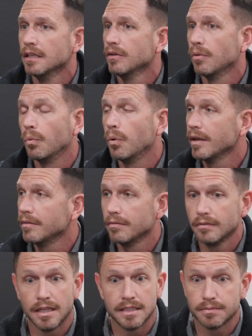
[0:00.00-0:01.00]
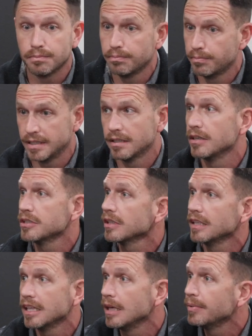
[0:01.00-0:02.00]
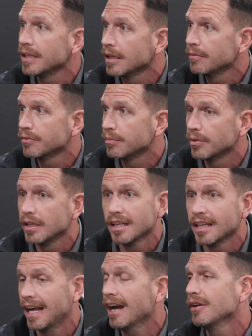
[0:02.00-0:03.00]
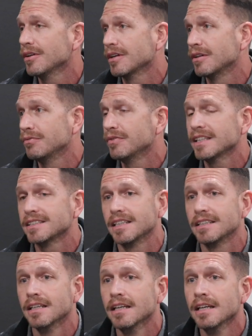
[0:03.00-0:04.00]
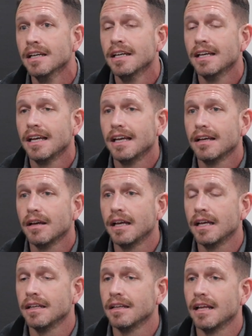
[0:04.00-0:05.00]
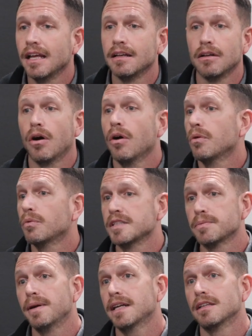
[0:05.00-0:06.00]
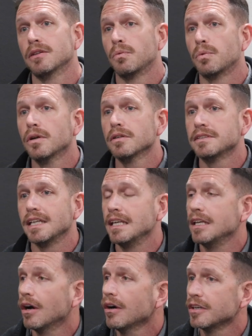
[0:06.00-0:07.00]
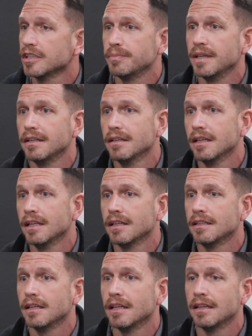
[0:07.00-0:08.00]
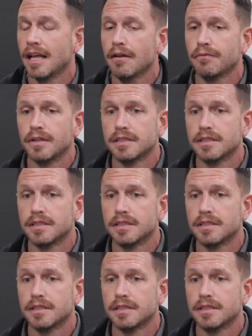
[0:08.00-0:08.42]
what is potentially keeping them from breathing and how you're going to fix it. And in all respect in the world to ERs, but in that